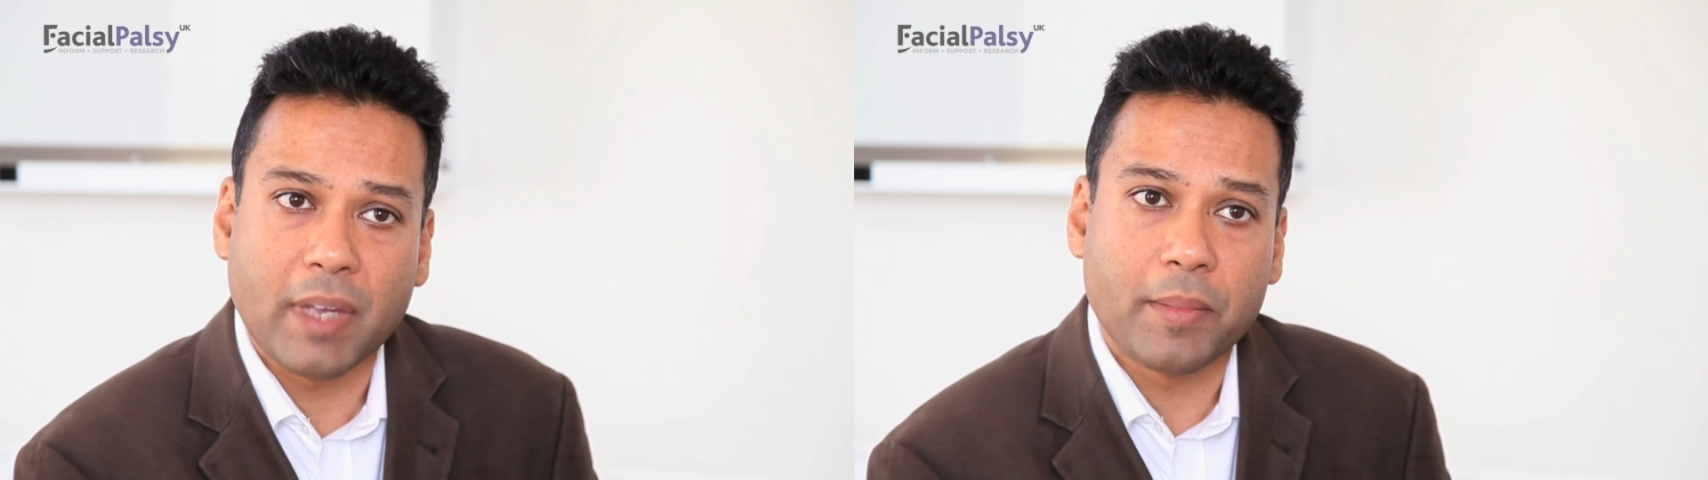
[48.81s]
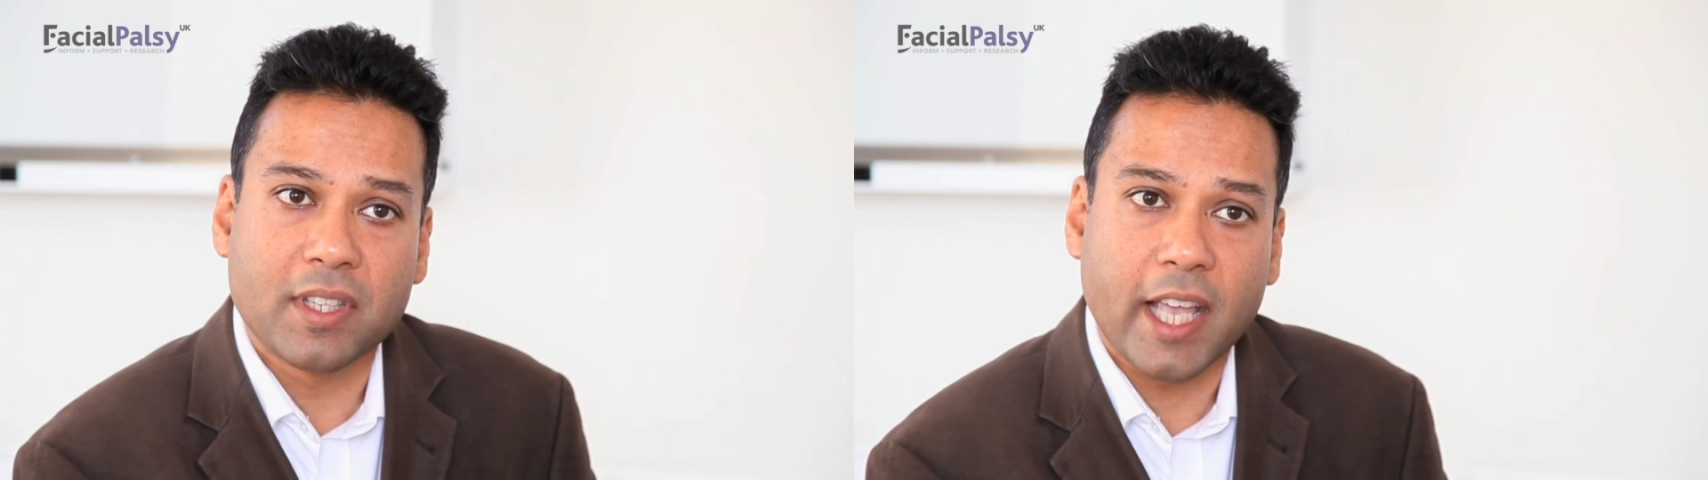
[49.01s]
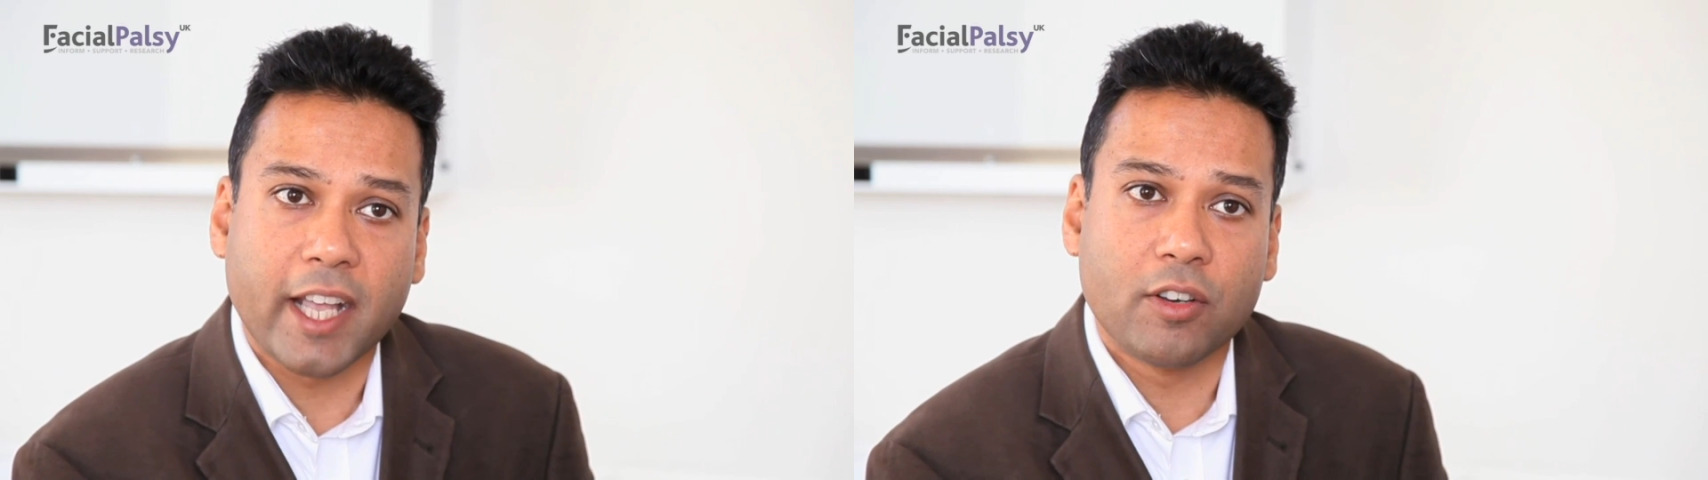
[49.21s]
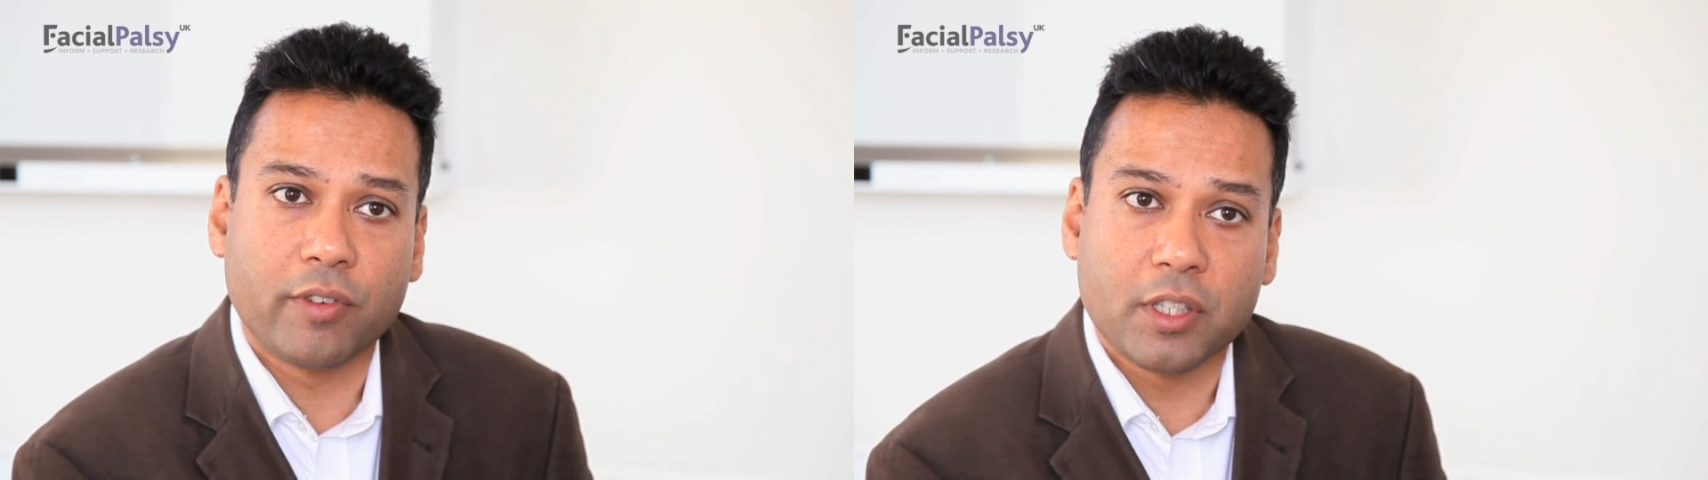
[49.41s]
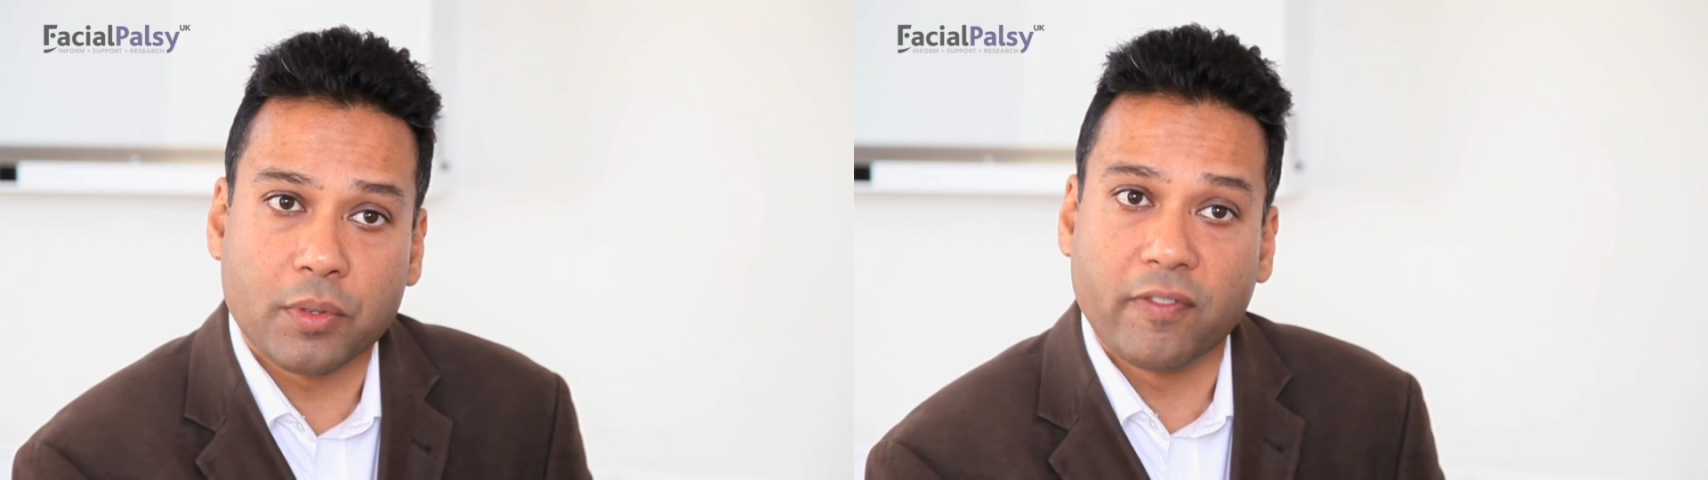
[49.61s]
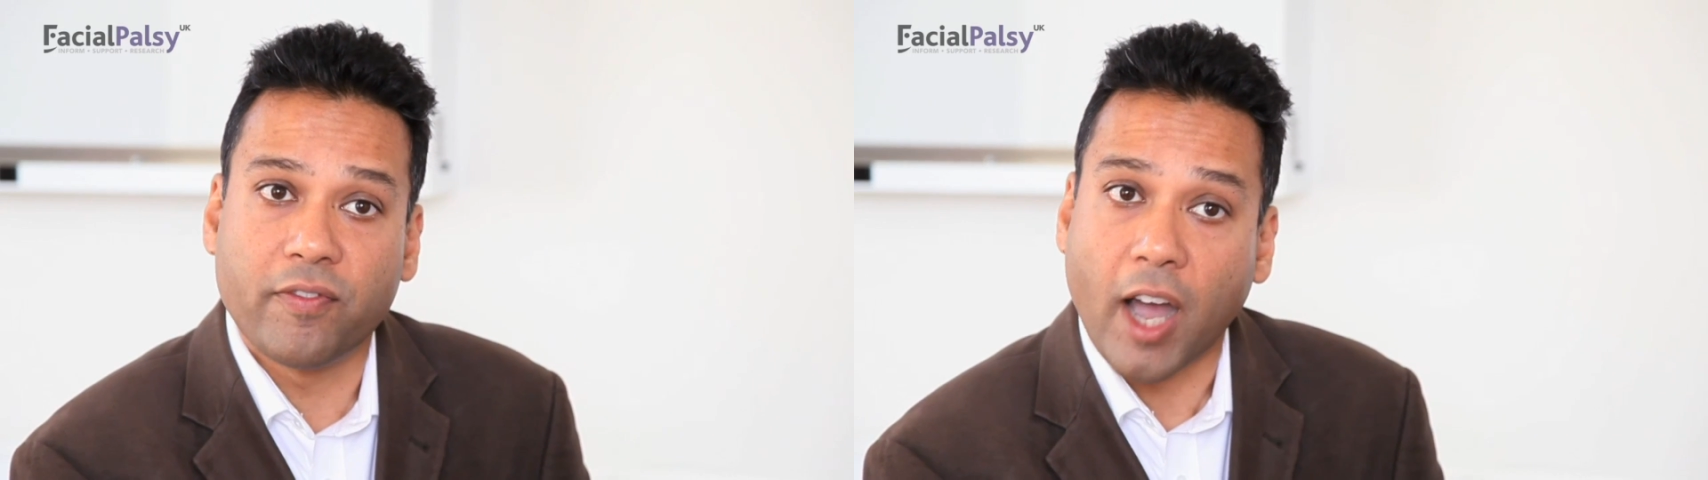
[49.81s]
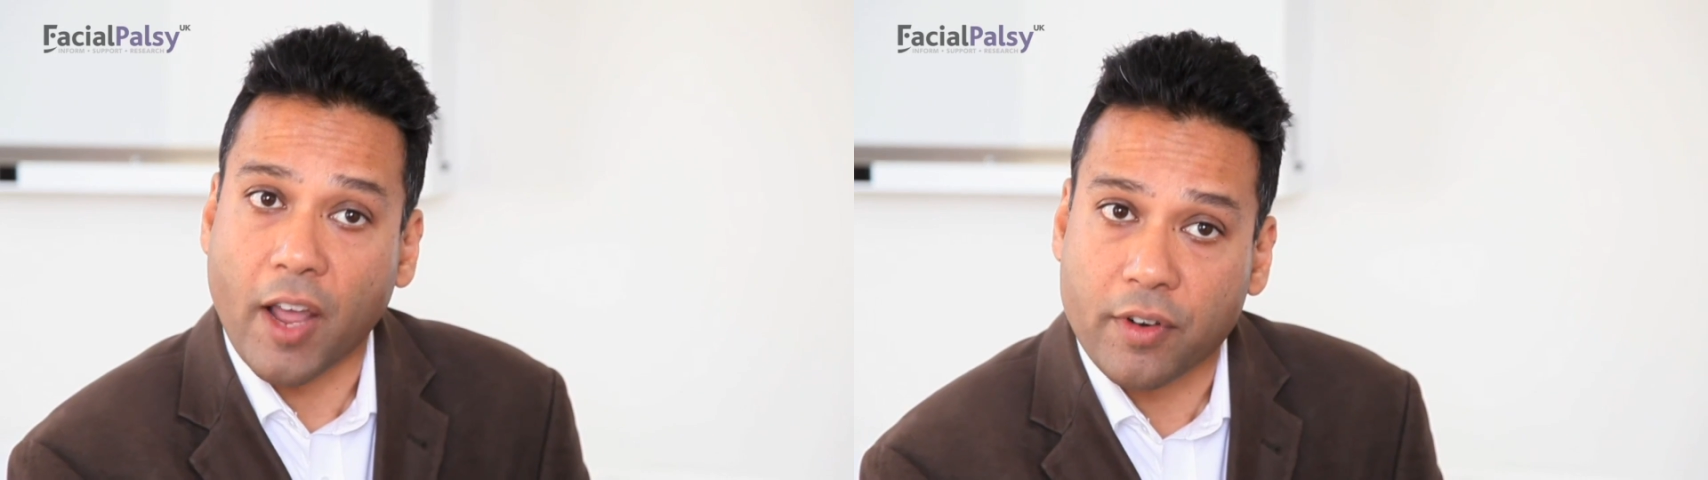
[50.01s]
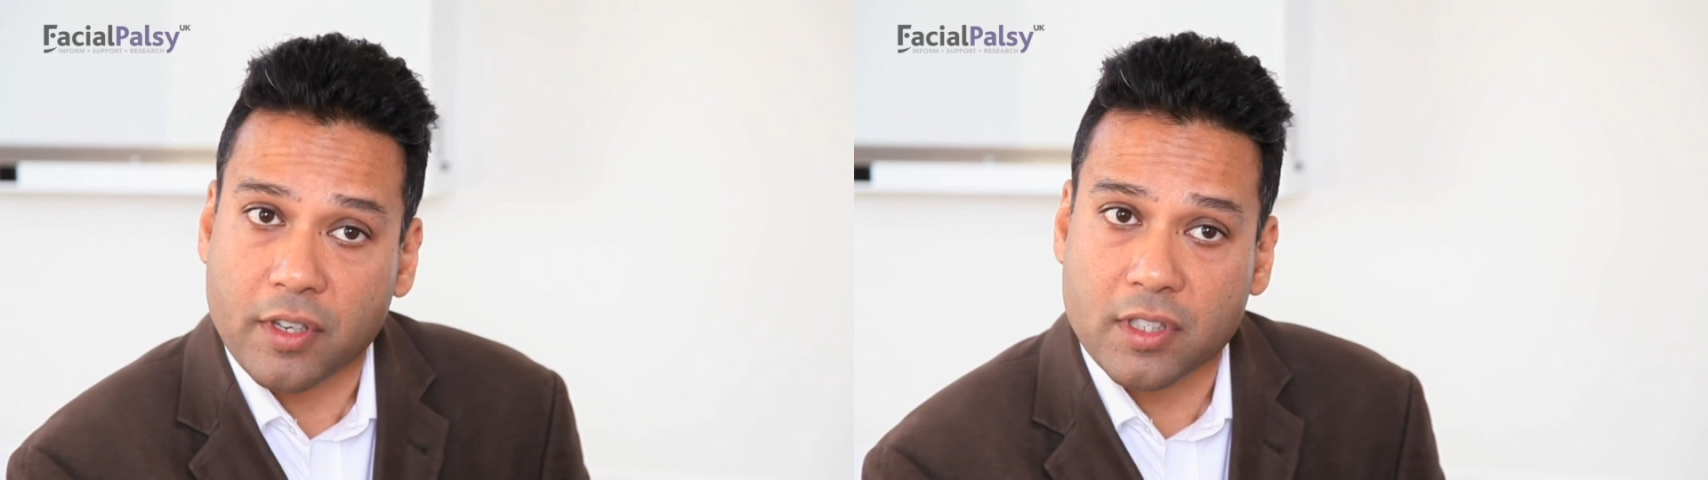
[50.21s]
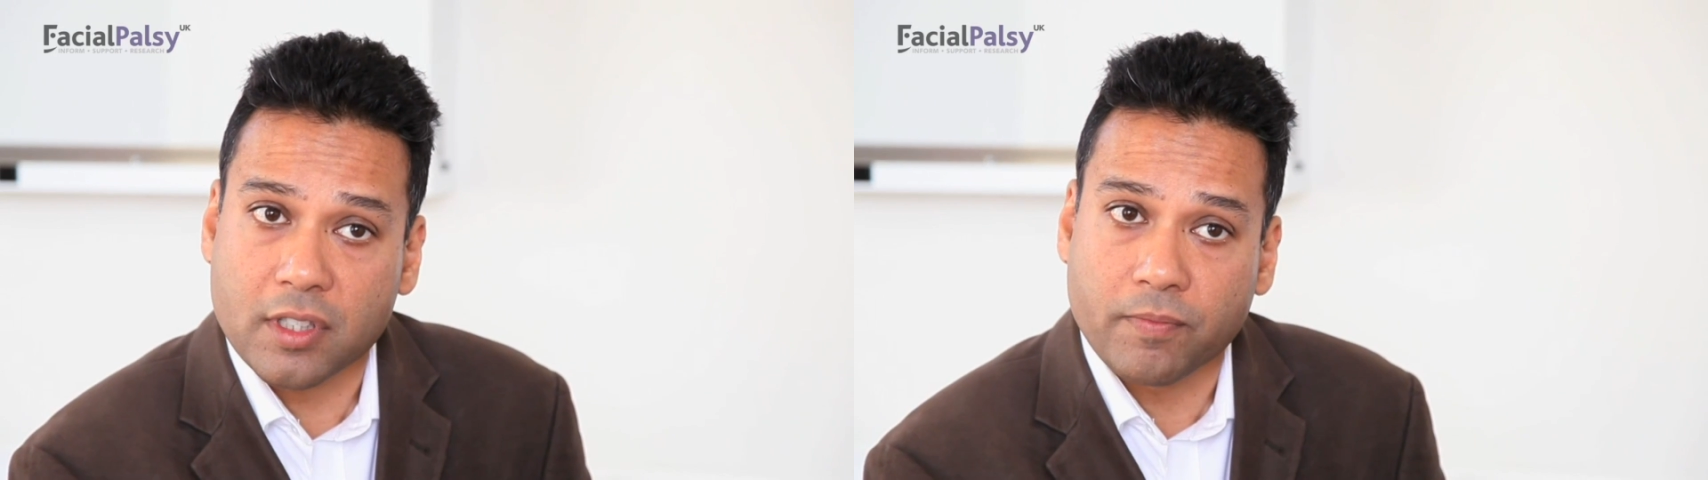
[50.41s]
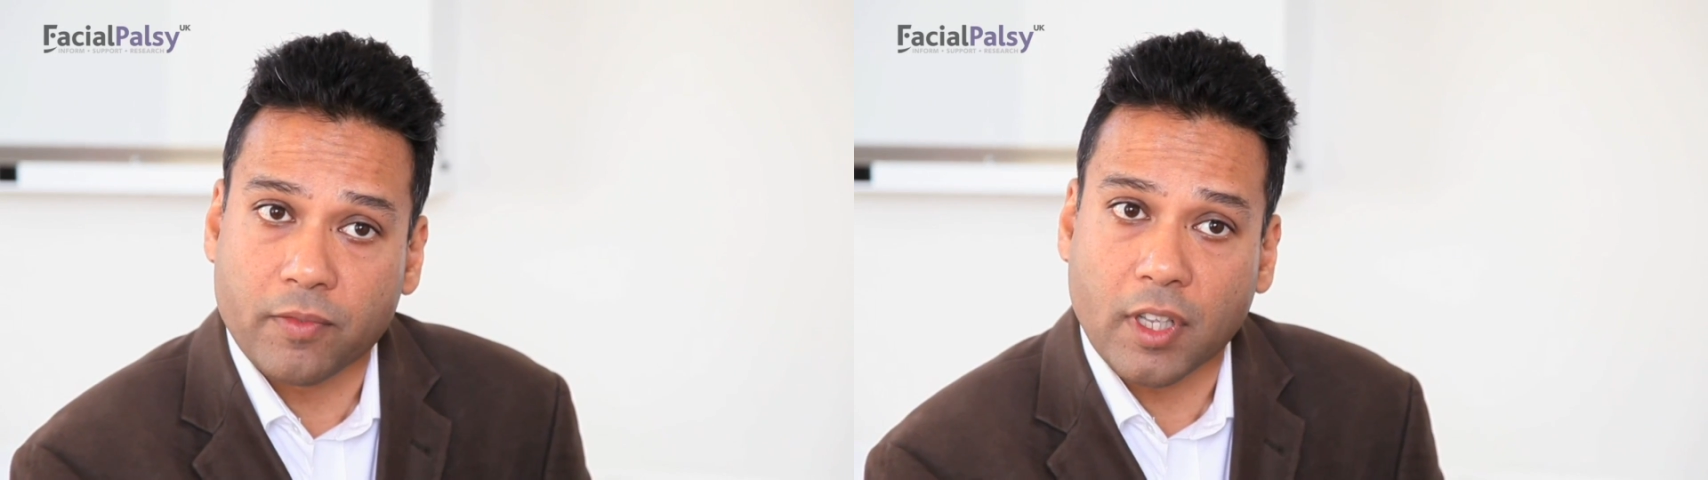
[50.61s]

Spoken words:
may be secondary to a virus,